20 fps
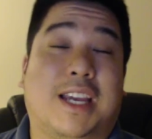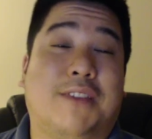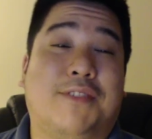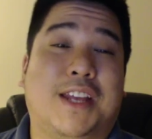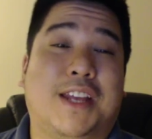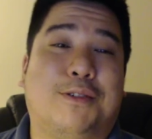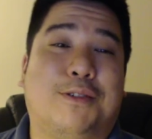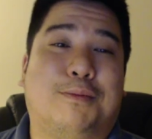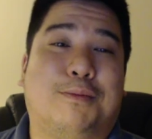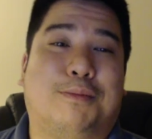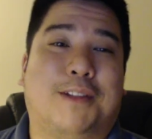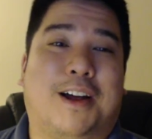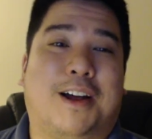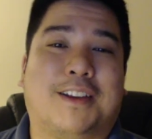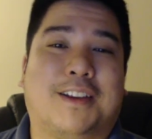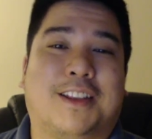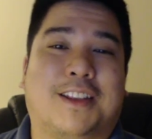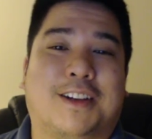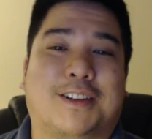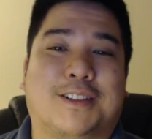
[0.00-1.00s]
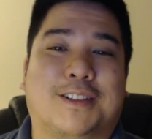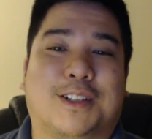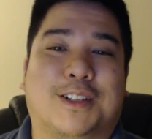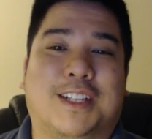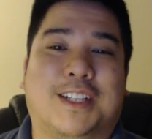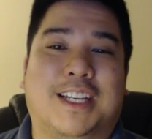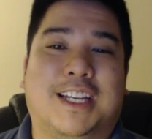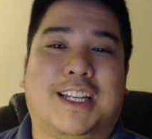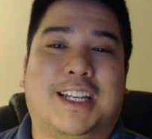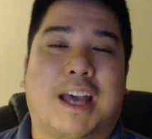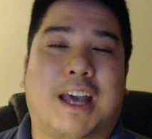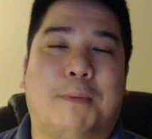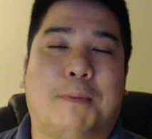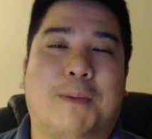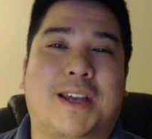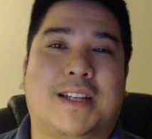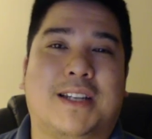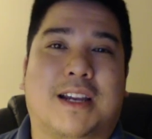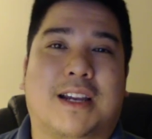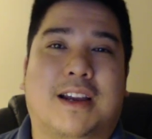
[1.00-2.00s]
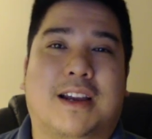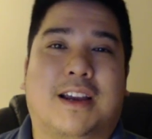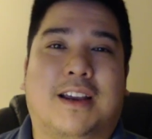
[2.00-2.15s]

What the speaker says: If they don't block, they're going to start taking damage.